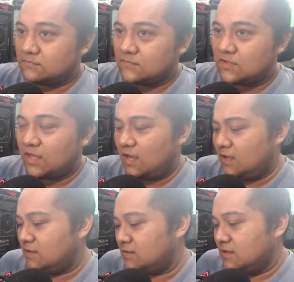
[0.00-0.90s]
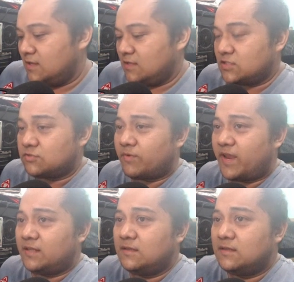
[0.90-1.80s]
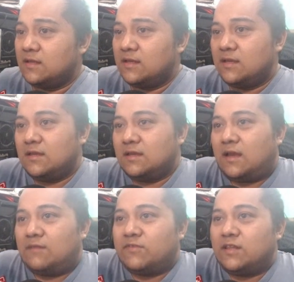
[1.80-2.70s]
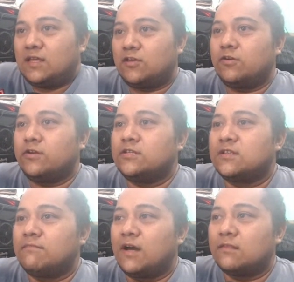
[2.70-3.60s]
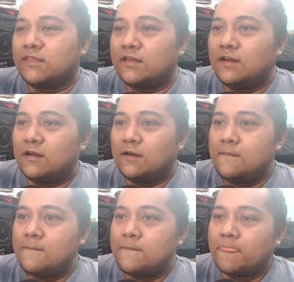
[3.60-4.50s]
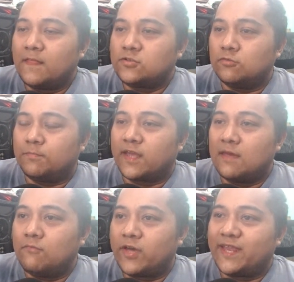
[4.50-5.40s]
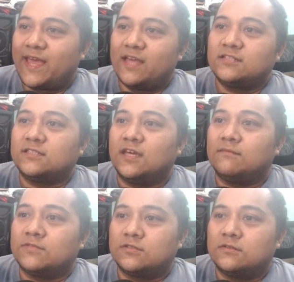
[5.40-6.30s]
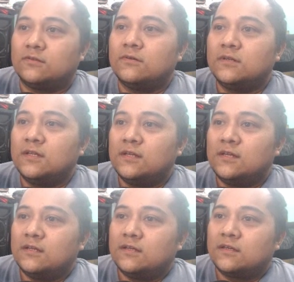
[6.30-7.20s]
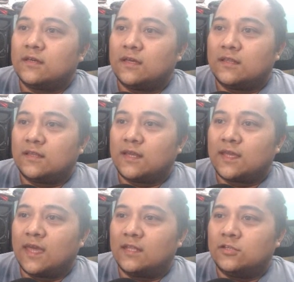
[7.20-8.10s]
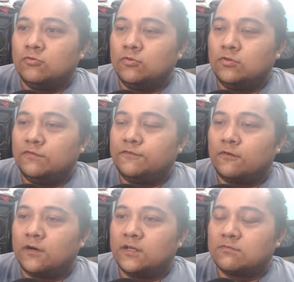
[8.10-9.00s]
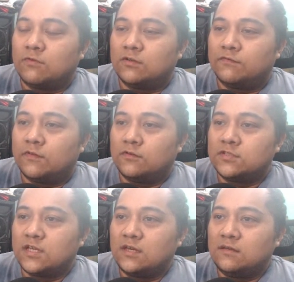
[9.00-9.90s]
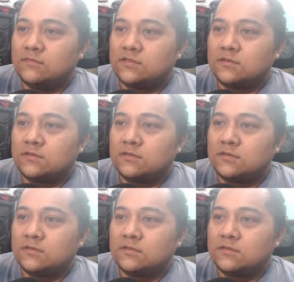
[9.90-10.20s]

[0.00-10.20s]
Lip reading: Okay, it's red. I'm really curious about the Super Game Boy Enhanced games. So, and again, UU4 is one of those games.